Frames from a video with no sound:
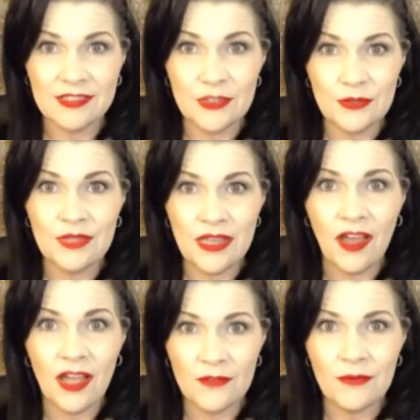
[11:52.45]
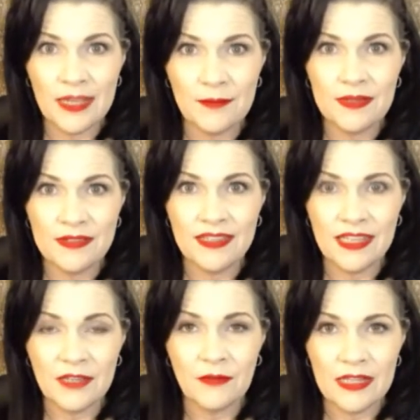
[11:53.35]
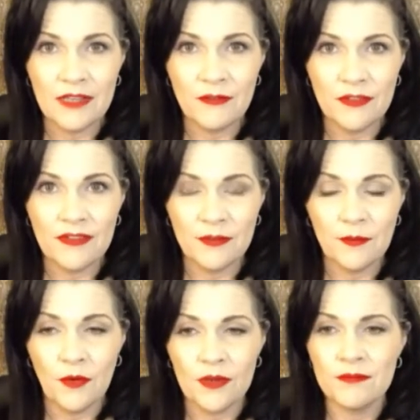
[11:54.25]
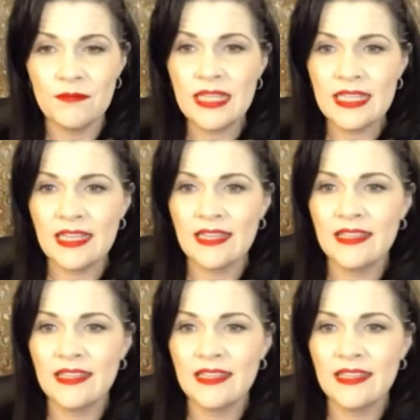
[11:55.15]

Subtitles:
do the on ramp into getting ready for this important meeting.